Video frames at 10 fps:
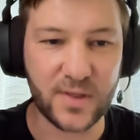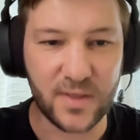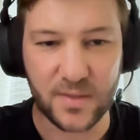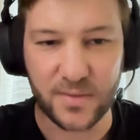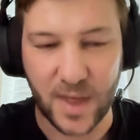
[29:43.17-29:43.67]

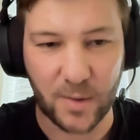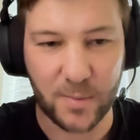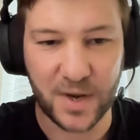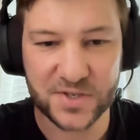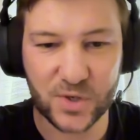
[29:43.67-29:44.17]
The Nobel
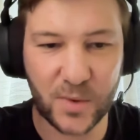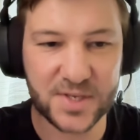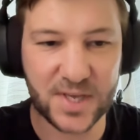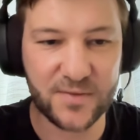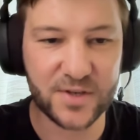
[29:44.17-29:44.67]
Prize is
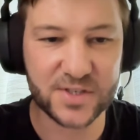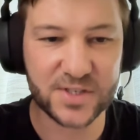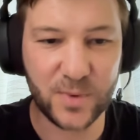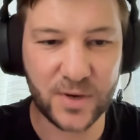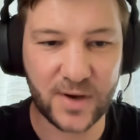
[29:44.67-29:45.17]
always given to
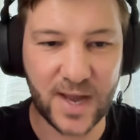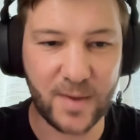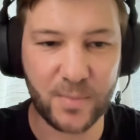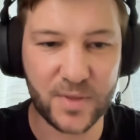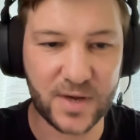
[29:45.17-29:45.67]
someone who
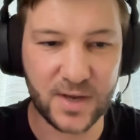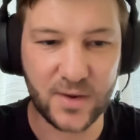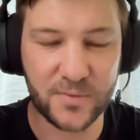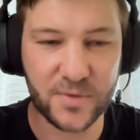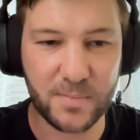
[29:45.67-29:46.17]
came up with a
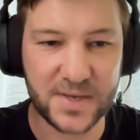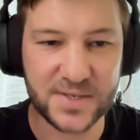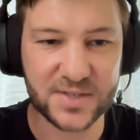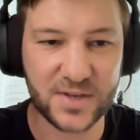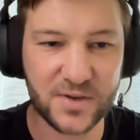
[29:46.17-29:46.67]
new
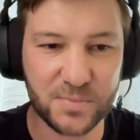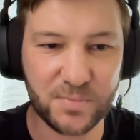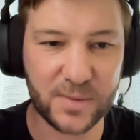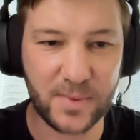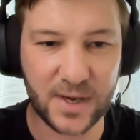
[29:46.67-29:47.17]
best excuse to
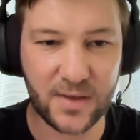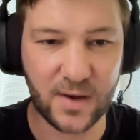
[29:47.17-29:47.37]
print money.